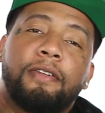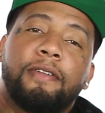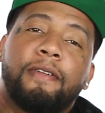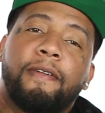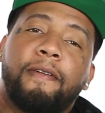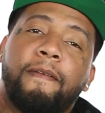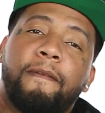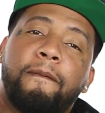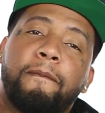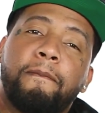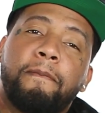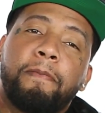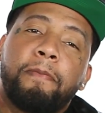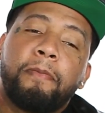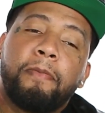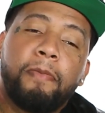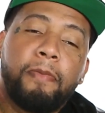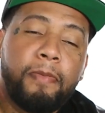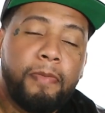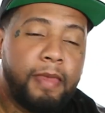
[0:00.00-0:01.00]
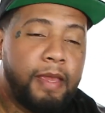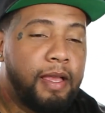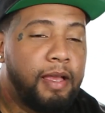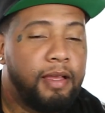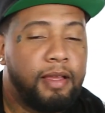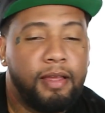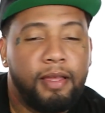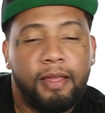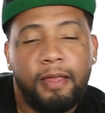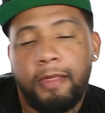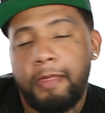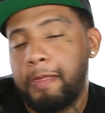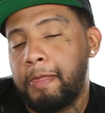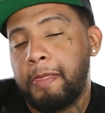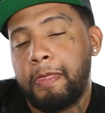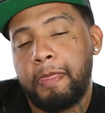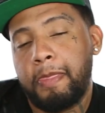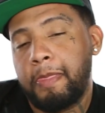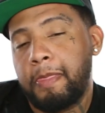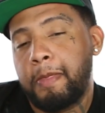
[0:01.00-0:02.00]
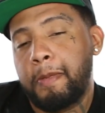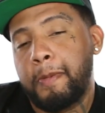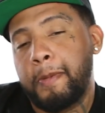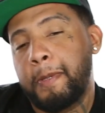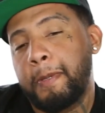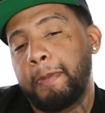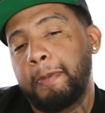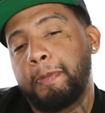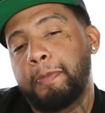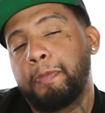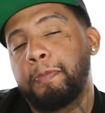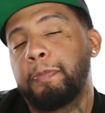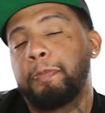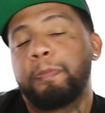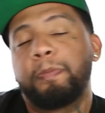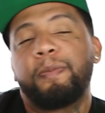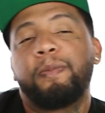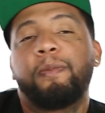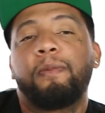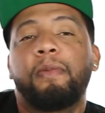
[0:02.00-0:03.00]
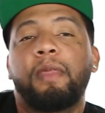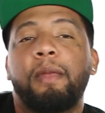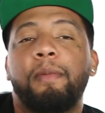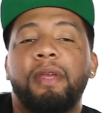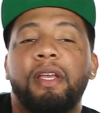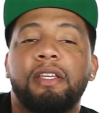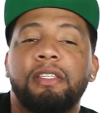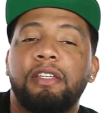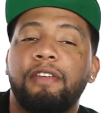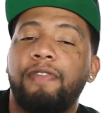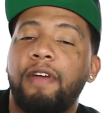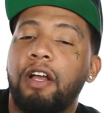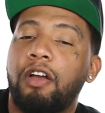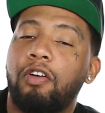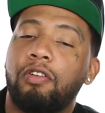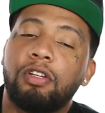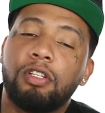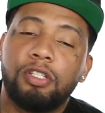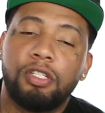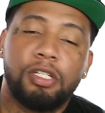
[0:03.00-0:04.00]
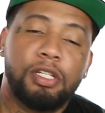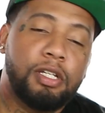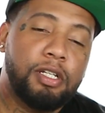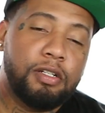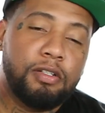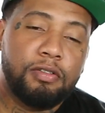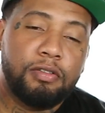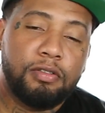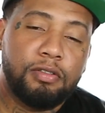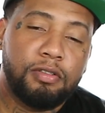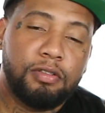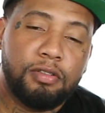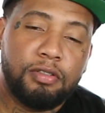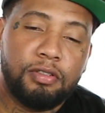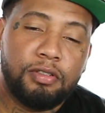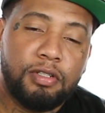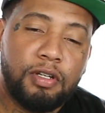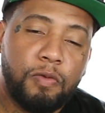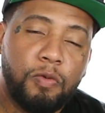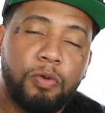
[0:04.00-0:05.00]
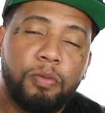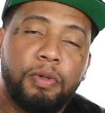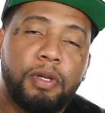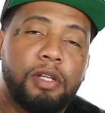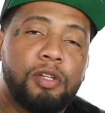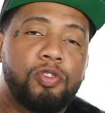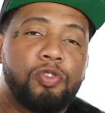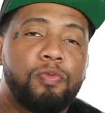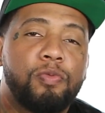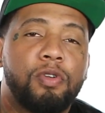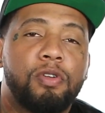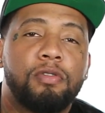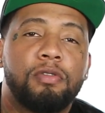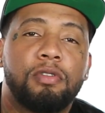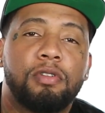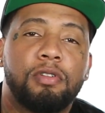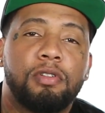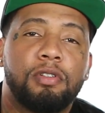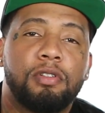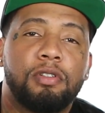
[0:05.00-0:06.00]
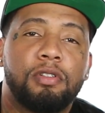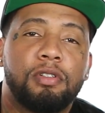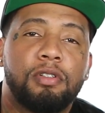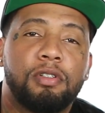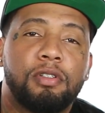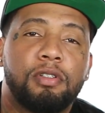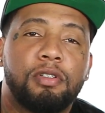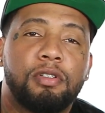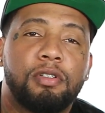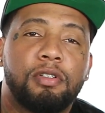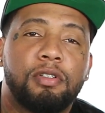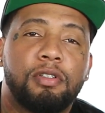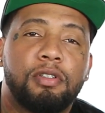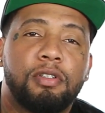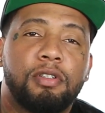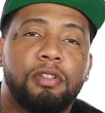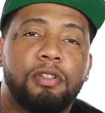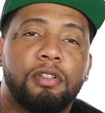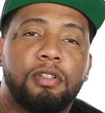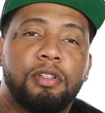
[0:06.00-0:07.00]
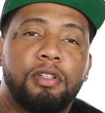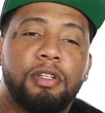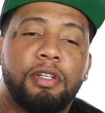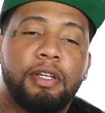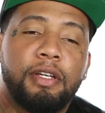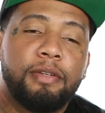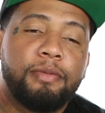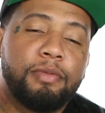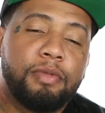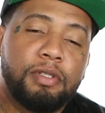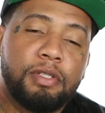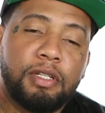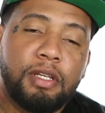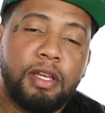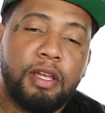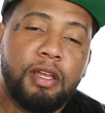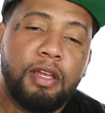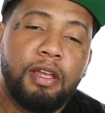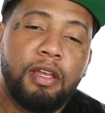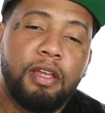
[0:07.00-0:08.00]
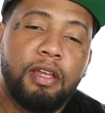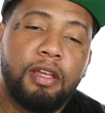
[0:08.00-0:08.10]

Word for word: smoke every day, not addicted. Mm-mm. Somebody because if I go to jail, I won't be able to smoke. You know what I'm saying?